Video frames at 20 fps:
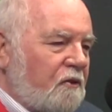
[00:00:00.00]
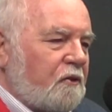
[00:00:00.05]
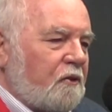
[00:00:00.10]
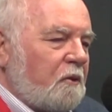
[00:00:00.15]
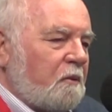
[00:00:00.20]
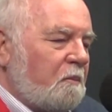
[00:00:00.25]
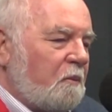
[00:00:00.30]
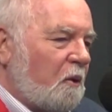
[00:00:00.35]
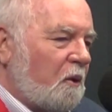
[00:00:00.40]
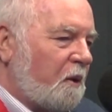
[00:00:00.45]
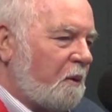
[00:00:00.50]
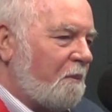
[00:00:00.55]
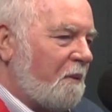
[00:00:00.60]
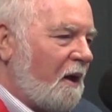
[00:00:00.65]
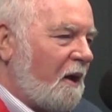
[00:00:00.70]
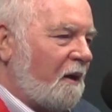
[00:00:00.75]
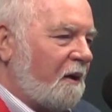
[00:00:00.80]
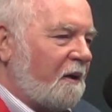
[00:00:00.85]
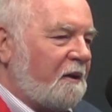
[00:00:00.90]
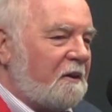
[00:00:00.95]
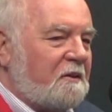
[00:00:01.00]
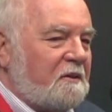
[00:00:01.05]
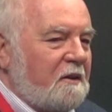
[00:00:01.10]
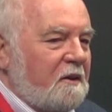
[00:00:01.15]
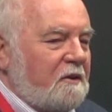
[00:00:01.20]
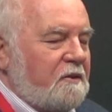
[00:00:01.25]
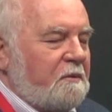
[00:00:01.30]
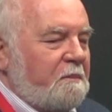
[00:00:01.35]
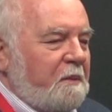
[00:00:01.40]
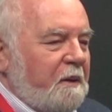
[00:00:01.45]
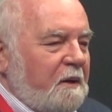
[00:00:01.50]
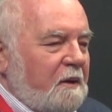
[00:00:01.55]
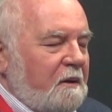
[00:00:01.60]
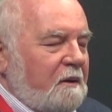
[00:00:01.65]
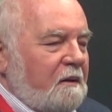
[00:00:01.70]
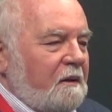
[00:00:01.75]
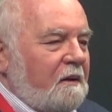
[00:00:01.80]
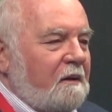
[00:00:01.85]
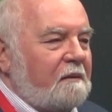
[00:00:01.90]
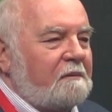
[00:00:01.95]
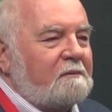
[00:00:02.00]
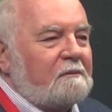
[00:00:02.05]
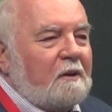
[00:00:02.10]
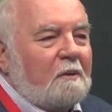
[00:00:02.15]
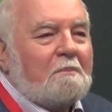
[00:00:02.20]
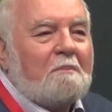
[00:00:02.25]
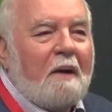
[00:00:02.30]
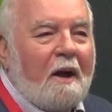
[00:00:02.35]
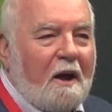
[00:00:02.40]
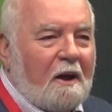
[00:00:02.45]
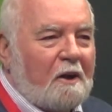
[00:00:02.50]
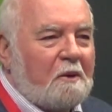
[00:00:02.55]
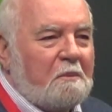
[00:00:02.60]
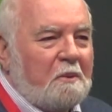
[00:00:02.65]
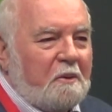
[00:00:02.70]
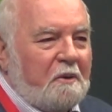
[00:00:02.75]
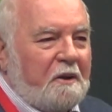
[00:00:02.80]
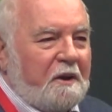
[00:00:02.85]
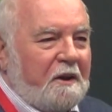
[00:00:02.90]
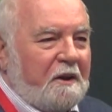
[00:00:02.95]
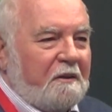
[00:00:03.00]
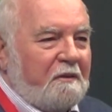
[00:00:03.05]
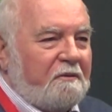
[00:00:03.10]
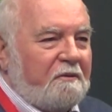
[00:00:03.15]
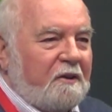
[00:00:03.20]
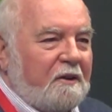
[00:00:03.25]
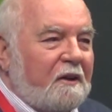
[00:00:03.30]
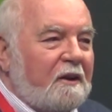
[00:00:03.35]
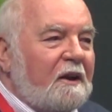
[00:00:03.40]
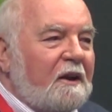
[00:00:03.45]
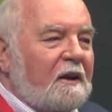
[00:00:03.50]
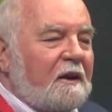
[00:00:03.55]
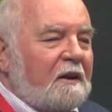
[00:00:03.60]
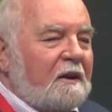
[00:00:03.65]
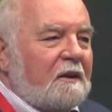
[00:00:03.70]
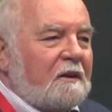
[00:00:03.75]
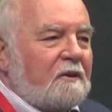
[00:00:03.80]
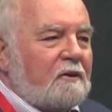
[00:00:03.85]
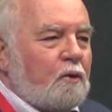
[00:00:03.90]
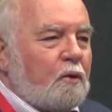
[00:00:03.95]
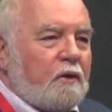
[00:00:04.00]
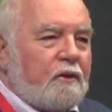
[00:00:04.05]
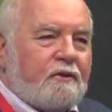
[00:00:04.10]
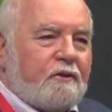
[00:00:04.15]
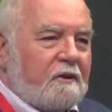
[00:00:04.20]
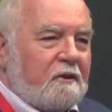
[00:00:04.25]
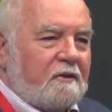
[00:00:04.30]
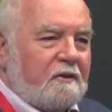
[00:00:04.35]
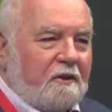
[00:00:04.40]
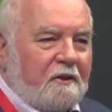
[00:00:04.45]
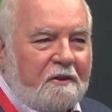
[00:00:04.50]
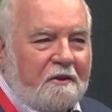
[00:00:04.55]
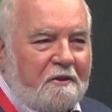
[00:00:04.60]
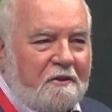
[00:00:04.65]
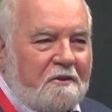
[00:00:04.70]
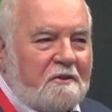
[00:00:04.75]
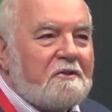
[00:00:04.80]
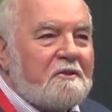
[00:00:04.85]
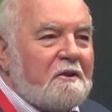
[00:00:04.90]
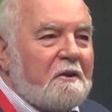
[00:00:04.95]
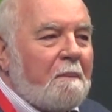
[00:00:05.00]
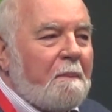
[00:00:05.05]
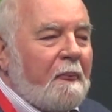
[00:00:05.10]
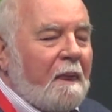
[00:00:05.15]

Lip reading: good morning, Mark. It's been a remarkable year for twists and turns,